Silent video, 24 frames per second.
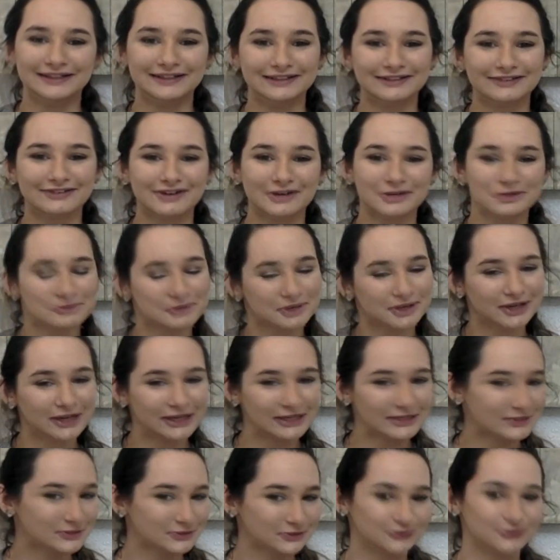graduated
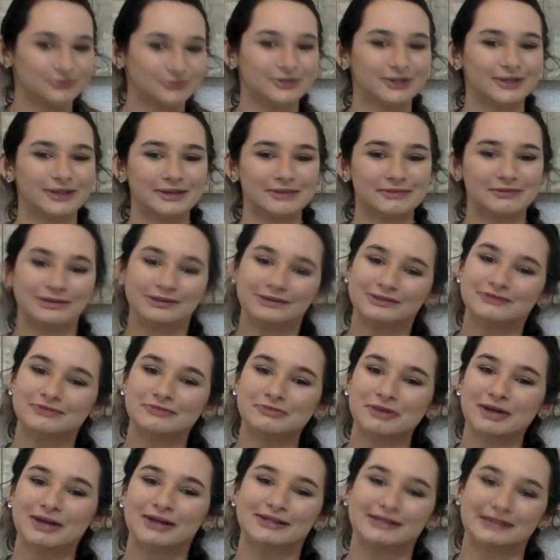high school in the middle of a
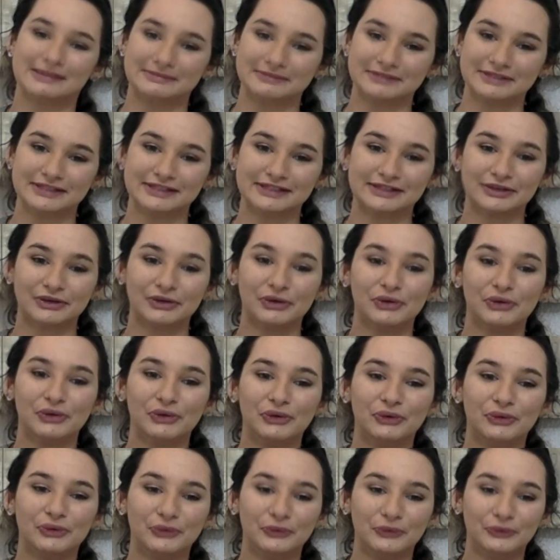pandemic.
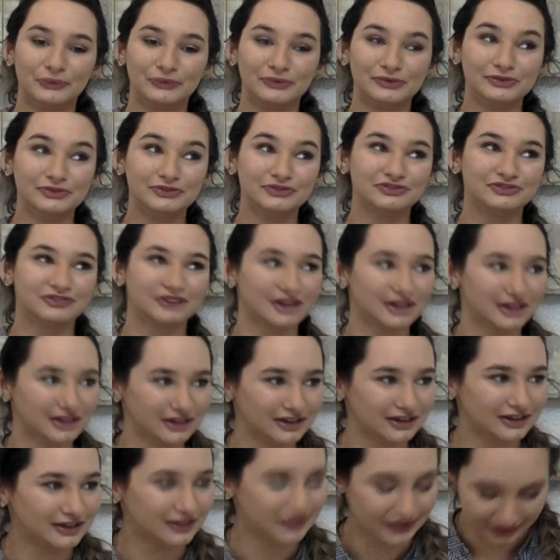Ooh, fun.
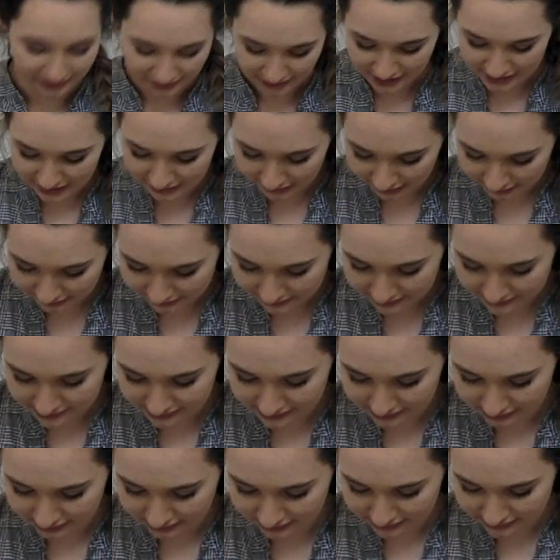And that was
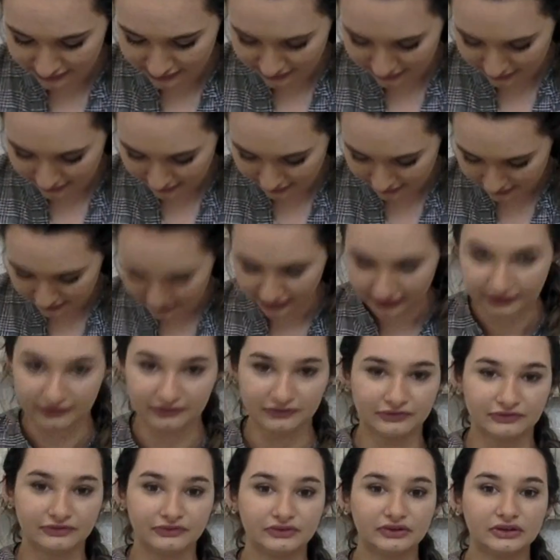honestly tough,
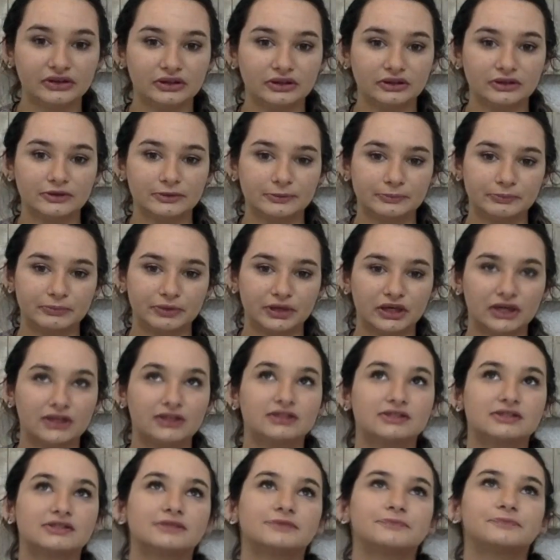because